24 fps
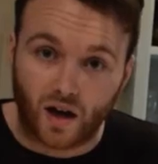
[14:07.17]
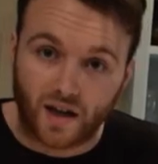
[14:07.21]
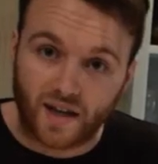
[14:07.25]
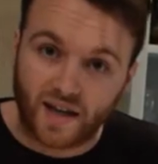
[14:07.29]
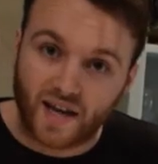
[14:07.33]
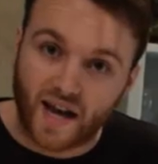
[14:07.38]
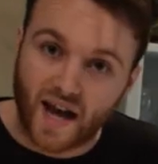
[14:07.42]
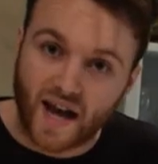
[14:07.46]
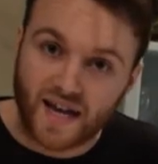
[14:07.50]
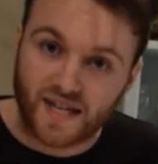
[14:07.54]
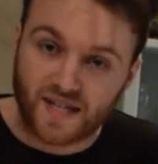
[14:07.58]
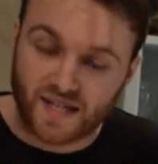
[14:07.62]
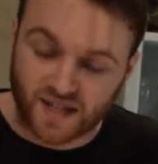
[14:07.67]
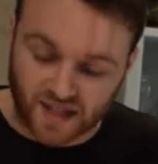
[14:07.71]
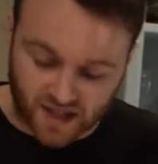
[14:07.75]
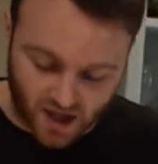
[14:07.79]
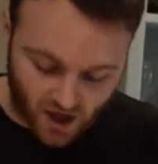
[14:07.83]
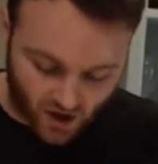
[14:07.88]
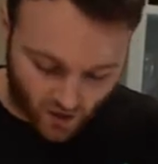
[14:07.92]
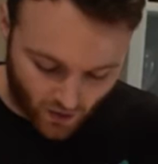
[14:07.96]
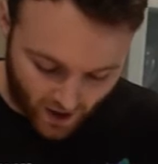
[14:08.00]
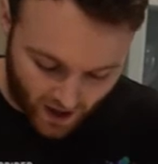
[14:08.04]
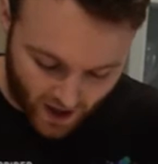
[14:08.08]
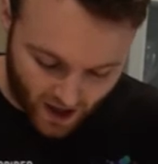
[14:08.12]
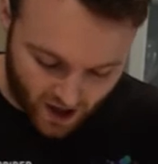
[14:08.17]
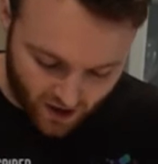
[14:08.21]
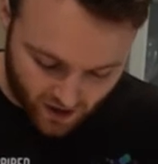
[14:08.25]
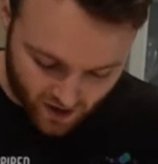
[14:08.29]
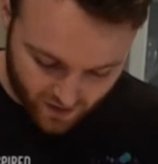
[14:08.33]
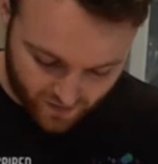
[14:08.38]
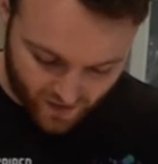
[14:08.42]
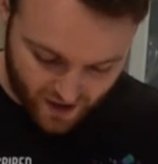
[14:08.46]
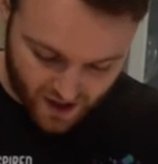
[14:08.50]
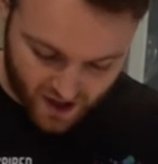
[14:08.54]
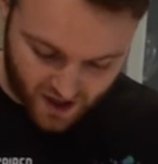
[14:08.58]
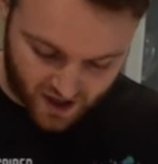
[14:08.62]
Okay, so here
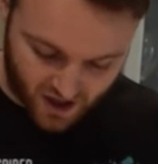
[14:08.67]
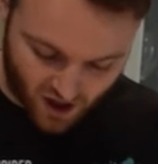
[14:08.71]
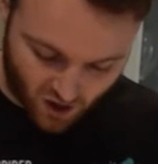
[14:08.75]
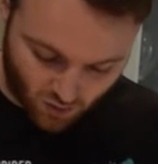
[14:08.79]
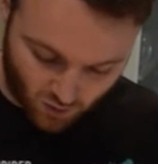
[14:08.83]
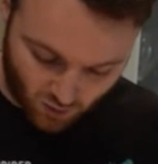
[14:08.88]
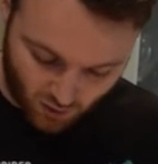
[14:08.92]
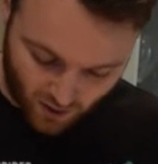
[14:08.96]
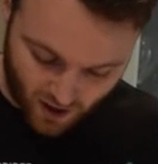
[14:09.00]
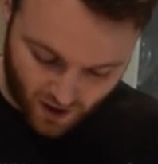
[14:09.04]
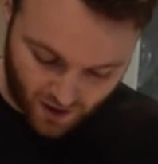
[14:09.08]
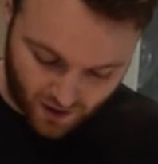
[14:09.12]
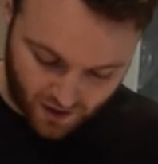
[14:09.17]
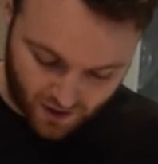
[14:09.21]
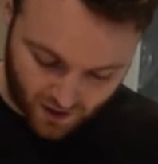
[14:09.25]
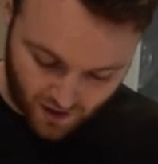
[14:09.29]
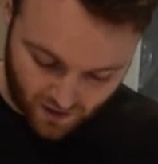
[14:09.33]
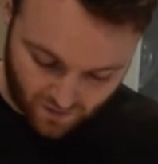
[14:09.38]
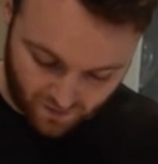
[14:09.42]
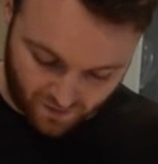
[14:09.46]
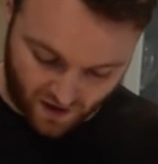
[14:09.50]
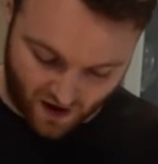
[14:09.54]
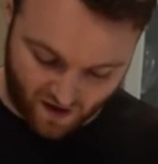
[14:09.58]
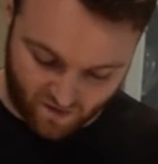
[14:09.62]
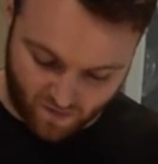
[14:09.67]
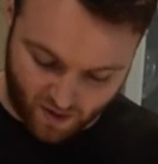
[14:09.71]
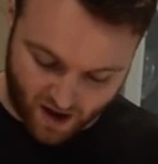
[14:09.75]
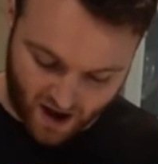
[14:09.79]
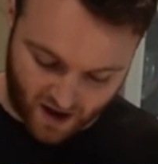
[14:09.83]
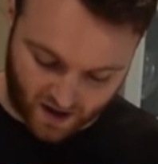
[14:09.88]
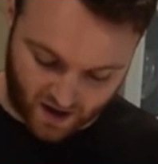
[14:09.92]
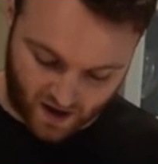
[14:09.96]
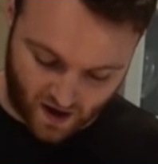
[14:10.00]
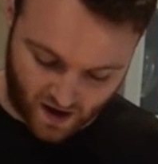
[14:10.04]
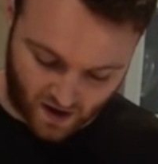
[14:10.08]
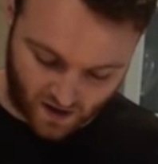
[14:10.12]
I've ended up with 5
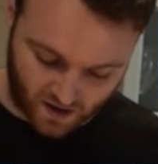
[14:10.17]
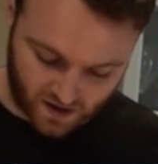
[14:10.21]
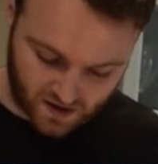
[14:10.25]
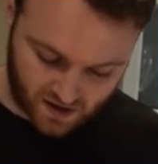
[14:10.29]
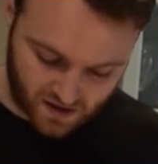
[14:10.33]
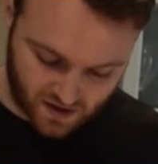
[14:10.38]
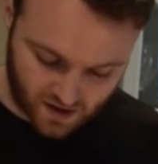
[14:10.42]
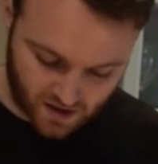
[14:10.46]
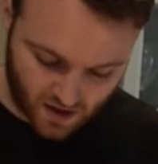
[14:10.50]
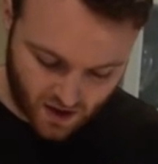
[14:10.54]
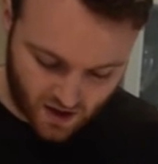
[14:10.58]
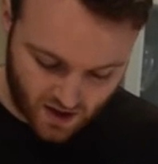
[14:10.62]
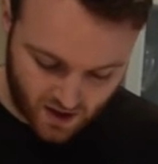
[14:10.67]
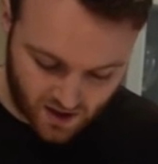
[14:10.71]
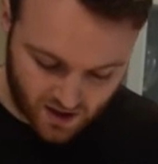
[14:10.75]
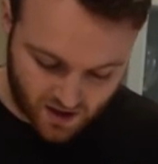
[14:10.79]
pancakes.